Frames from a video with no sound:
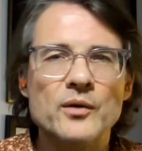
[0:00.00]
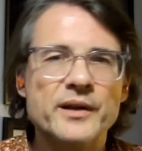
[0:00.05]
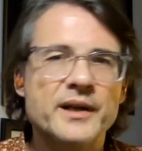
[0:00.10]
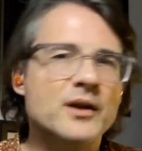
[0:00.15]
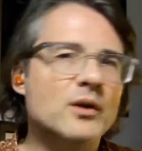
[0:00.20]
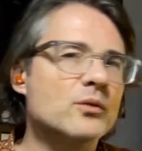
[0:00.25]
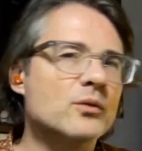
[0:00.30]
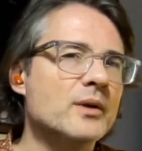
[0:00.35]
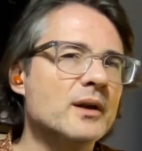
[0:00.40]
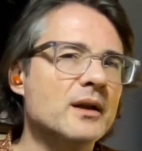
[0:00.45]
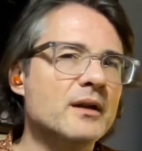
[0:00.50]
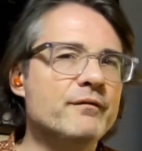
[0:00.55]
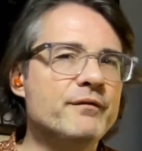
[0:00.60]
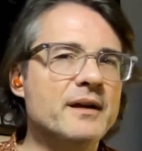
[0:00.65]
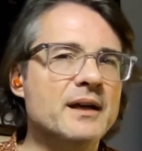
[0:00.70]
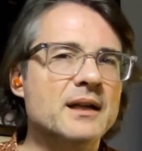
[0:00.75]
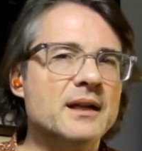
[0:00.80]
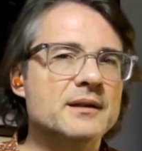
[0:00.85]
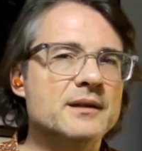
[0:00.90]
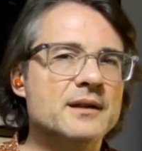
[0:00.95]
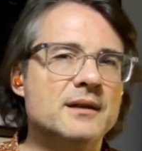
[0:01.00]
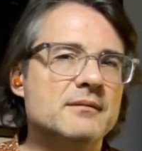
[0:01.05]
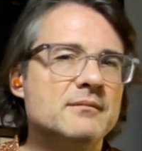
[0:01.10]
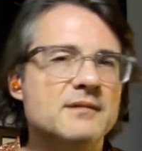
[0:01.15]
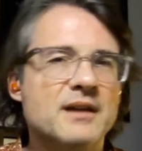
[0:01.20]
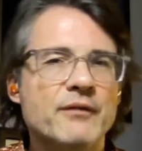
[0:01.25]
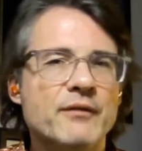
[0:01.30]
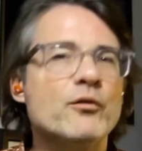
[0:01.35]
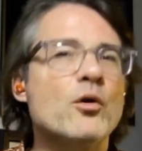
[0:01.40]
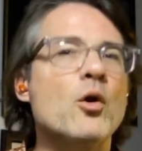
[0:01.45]
They don't really feel
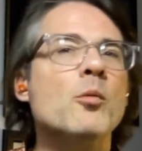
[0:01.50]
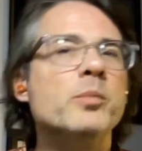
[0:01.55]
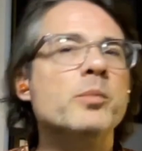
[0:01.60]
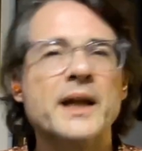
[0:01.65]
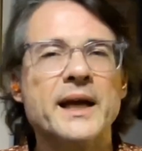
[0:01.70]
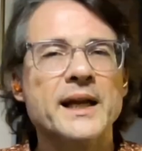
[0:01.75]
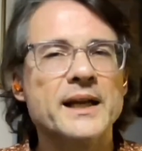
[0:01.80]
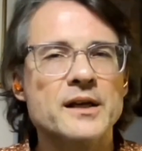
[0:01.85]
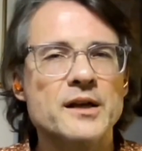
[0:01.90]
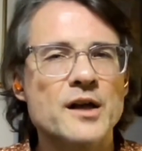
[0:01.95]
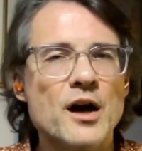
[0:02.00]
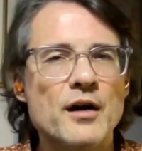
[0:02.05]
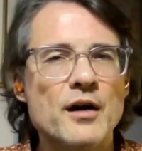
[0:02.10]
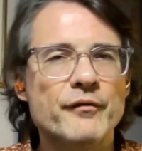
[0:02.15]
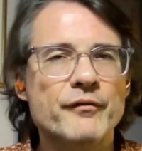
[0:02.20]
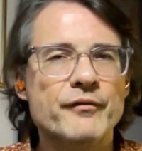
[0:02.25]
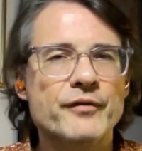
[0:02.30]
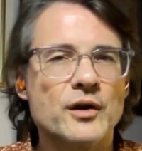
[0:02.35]
they've role played enough.